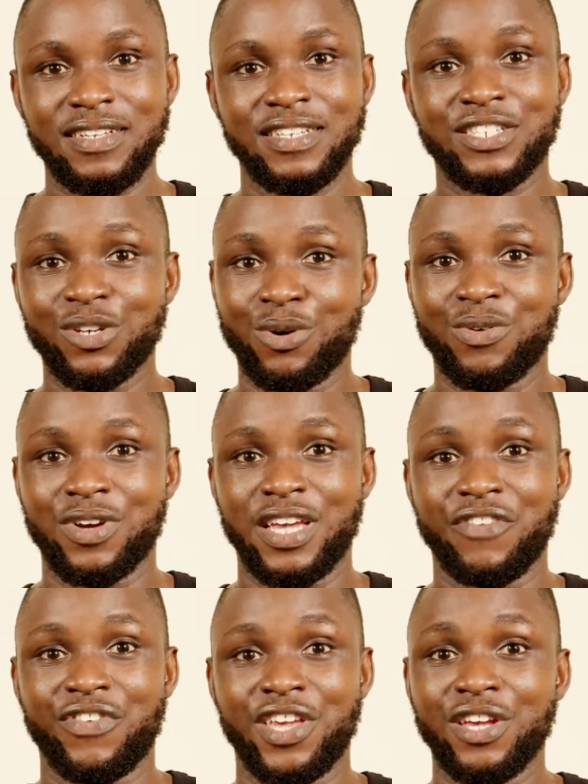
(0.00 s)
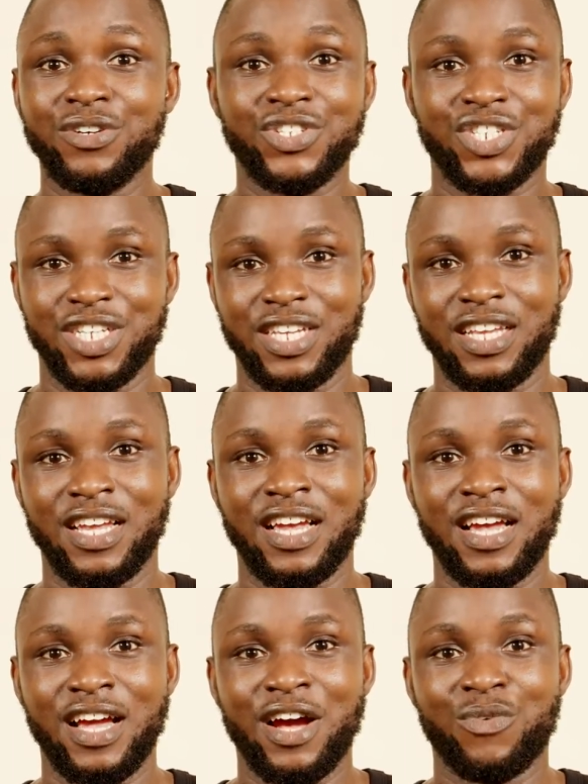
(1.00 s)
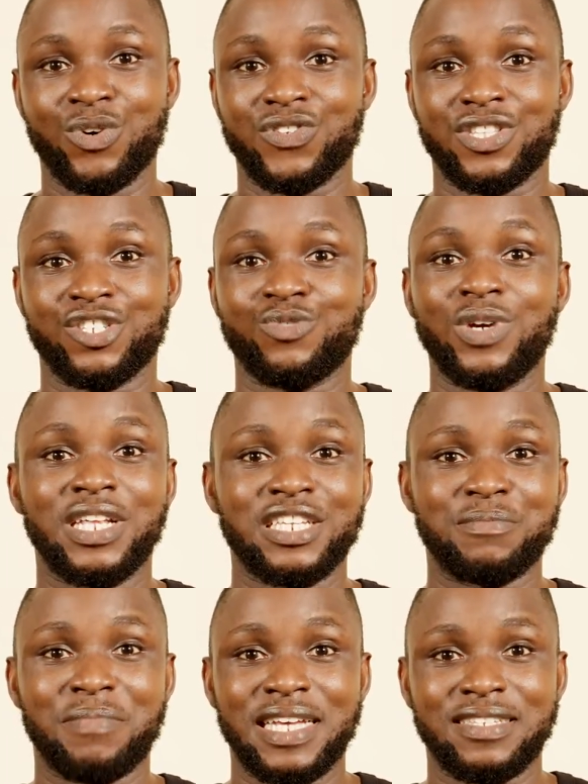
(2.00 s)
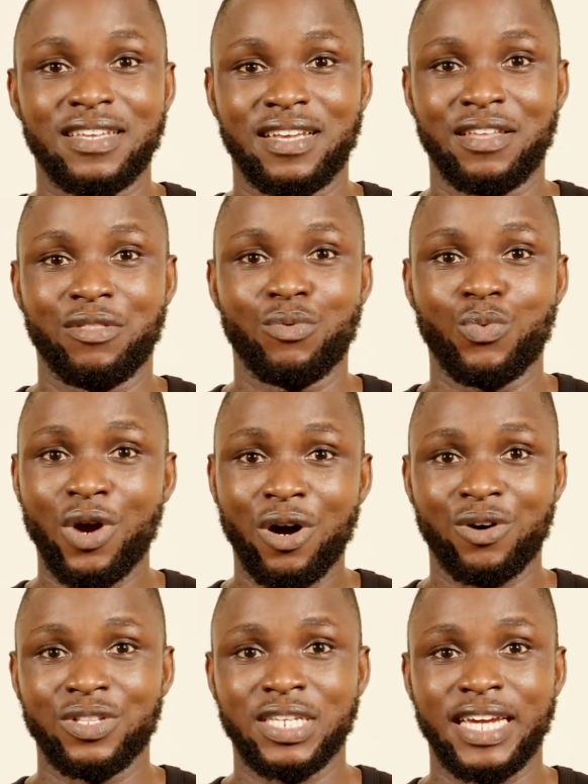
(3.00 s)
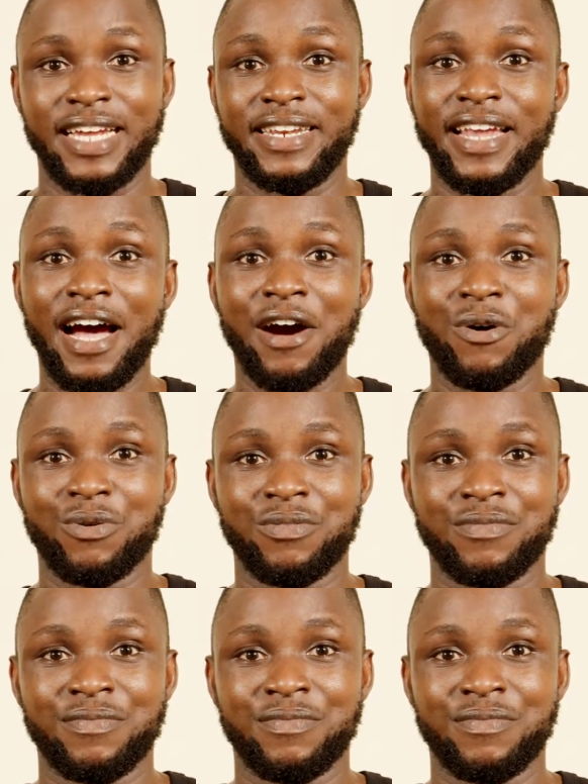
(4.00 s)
So, if he or she was the sweetest person in the world and now